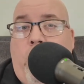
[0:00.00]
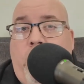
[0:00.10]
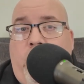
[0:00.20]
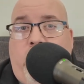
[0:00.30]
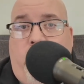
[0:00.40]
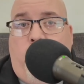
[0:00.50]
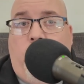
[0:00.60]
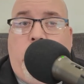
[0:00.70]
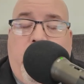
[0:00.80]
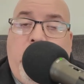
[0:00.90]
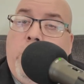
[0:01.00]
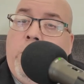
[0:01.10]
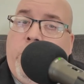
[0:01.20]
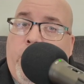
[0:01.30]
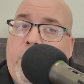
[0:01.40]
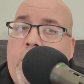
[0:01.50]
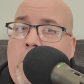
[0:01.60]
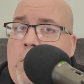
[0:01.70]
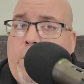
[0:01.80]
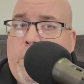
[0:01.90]
when the decision was made to encrypt the
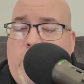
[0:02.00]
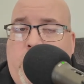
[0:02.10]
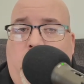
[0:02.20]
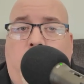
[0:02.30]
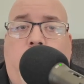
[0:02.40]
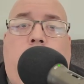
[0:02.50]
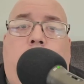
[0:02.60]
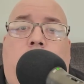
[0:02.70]
law enforcement channels.